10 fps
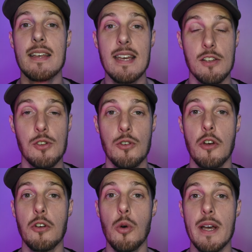yes or
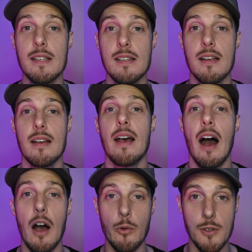no quiz.
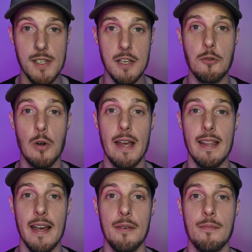I will see you right
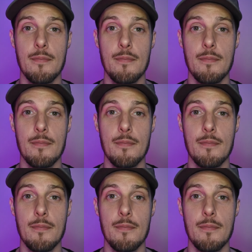there.